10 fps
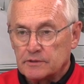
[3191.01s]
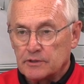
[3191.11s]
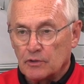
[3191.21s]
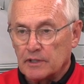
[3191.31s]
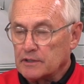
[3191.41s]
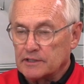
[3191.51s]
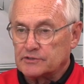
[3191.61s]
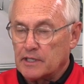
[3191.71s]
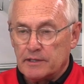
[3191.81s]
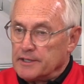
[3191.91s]
let's
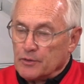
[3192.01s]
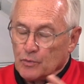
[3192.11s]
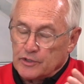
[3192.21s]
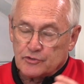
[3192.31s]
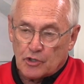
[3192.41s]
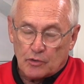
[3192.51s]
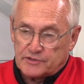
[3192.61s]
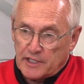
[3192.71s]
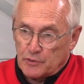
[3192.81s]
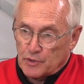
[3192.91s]
say, we used to always
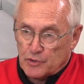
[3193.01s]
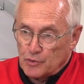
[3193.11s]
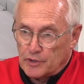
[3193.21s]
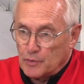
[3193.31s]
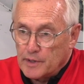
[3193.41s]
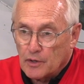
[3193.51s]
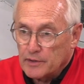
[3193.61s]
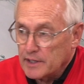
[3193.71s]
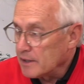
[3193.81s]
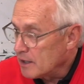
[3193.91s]
say in recruiting, we don't
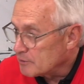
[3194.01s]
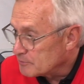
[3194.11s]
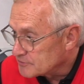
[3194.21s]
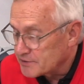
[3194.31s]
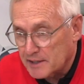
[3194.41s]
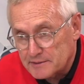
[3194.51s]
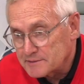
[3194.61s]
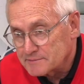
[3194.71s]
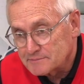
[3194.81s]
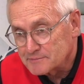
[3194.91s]
hit 100%.
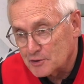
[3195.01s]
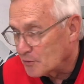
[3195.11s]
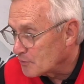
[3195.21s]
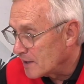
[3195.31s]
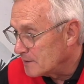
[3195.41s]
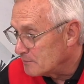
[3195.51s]
Yeah. Right? I